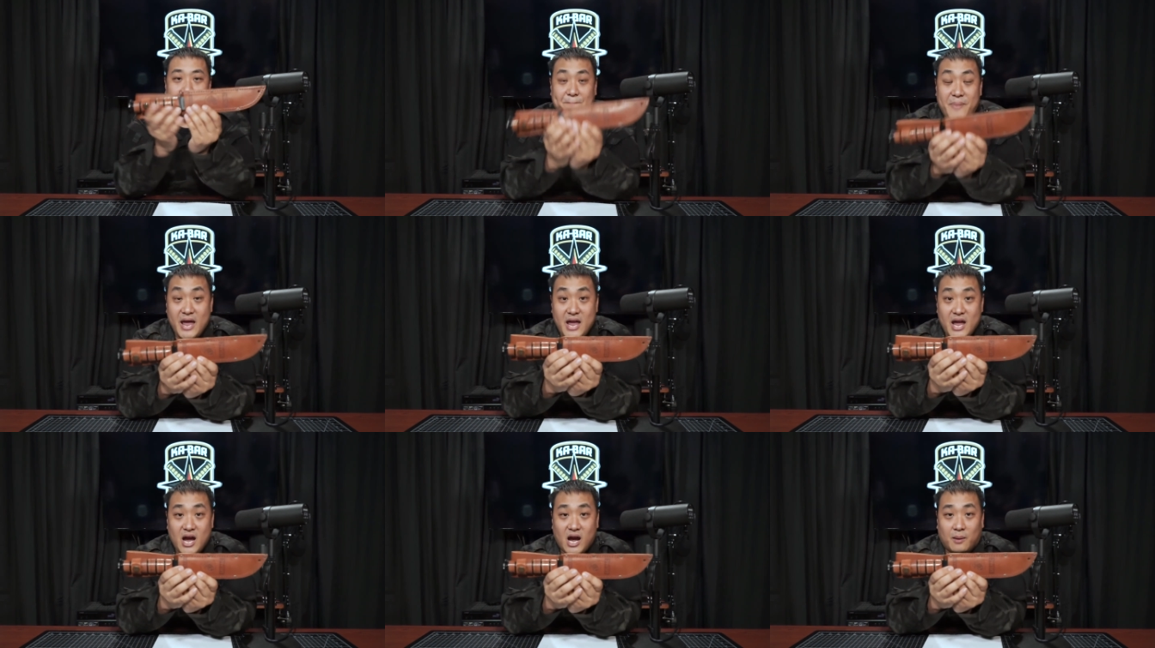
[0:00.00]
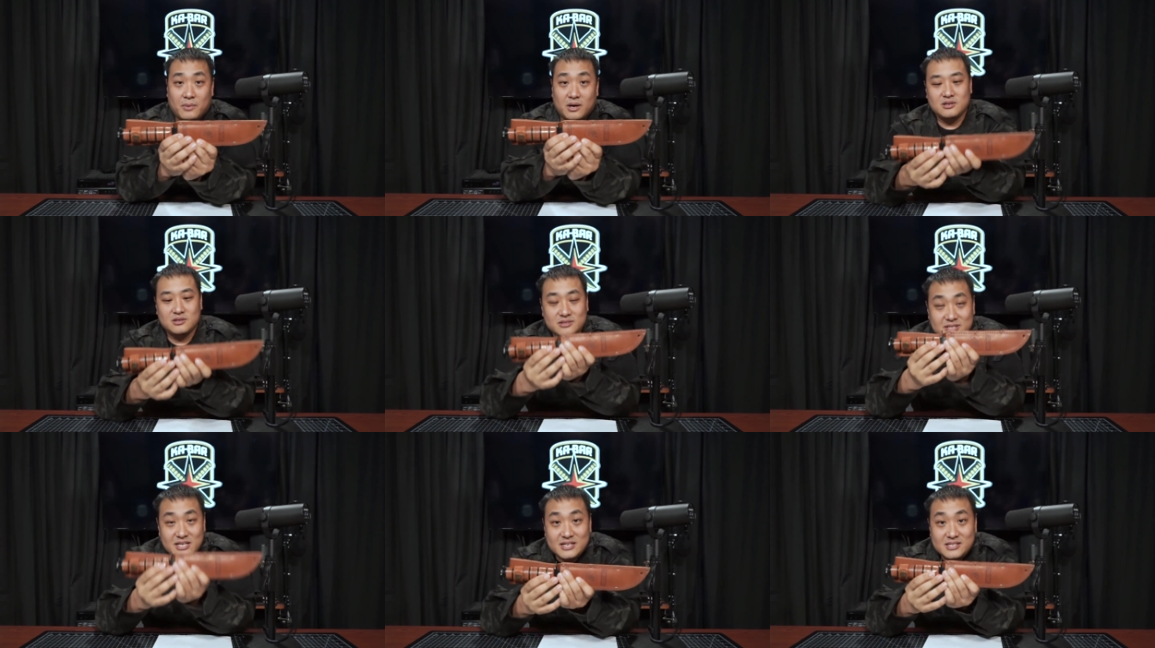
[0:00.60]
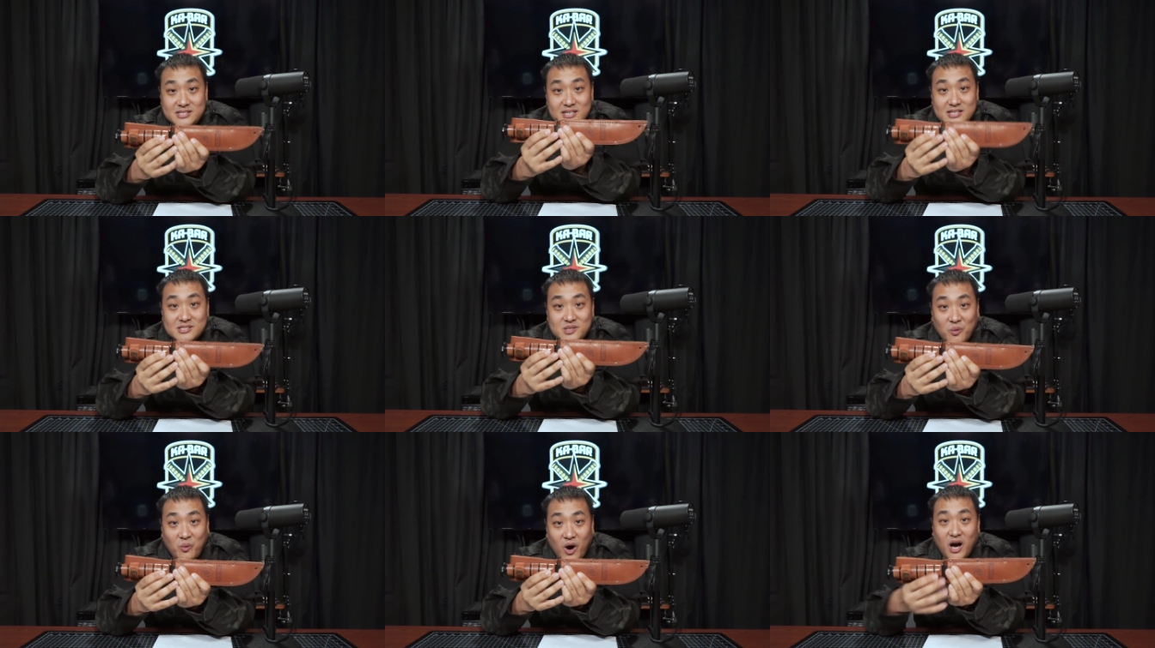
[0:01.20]
Bam! This is
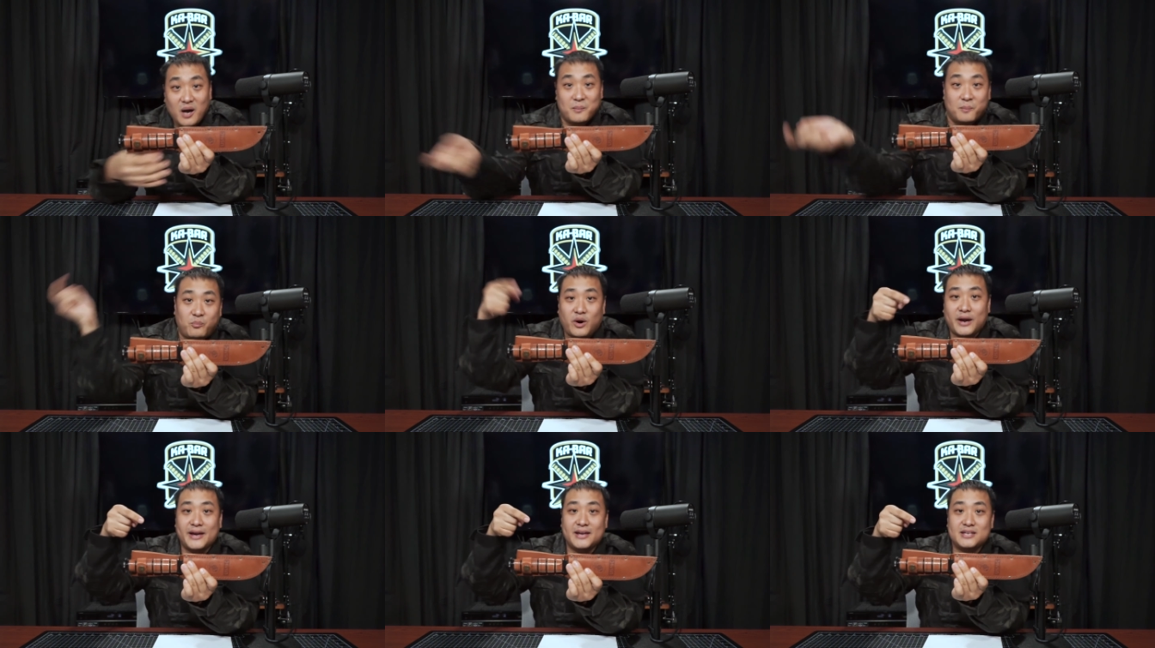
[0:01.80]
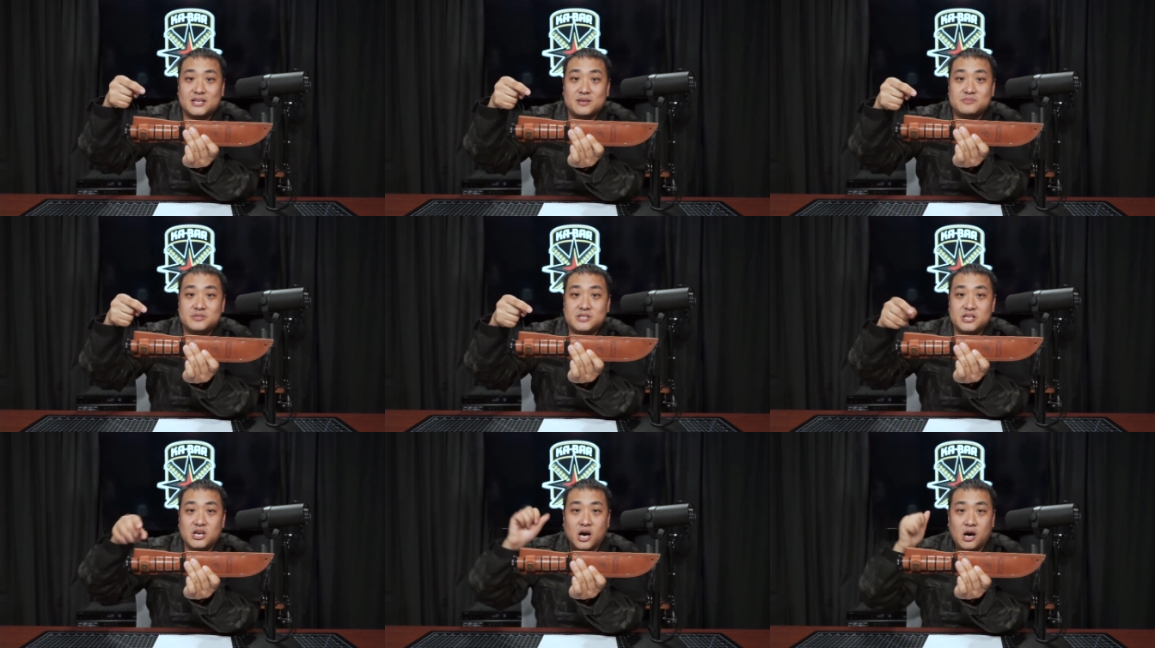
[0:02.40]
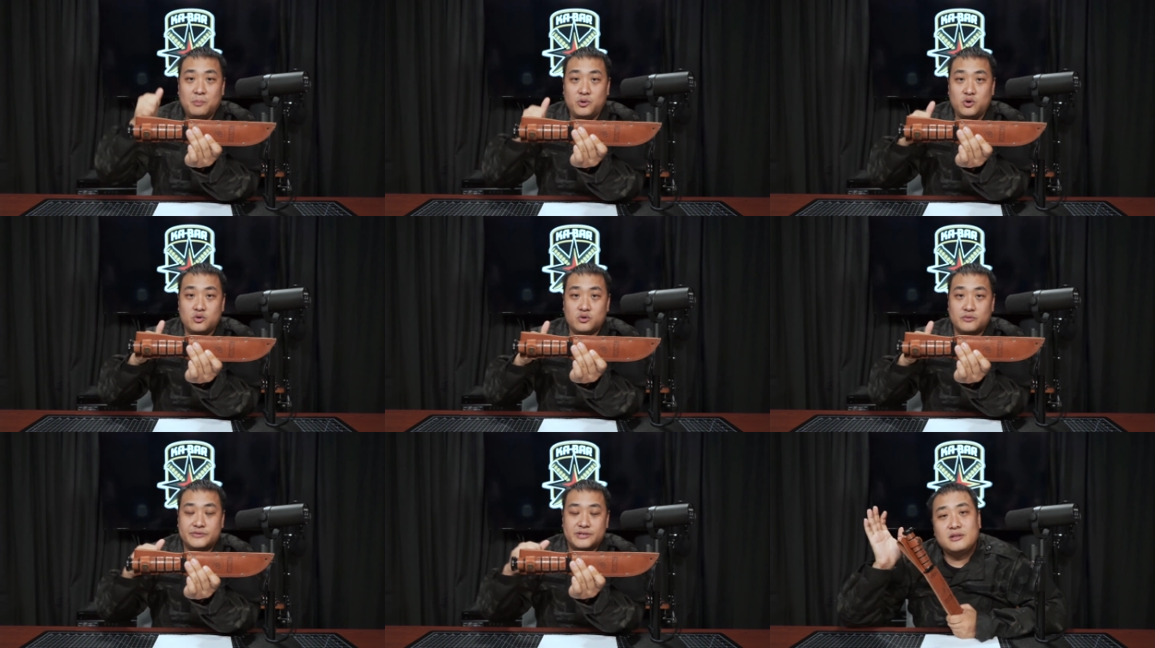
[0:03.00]
the one, Brian Kimsky
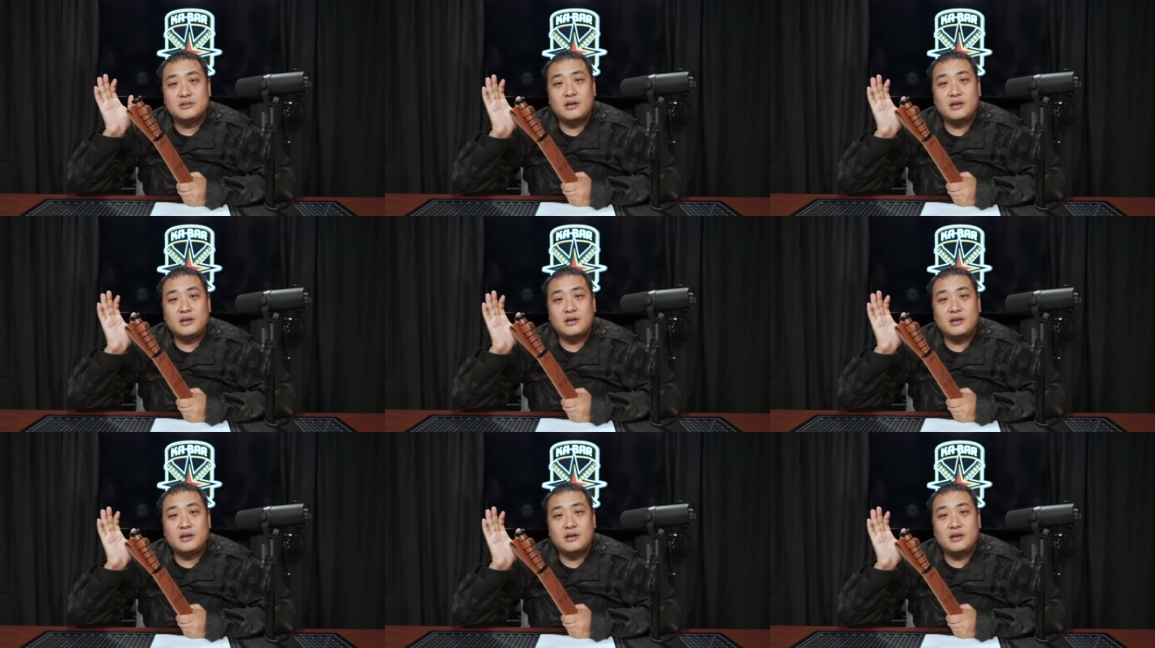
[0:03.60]
approved.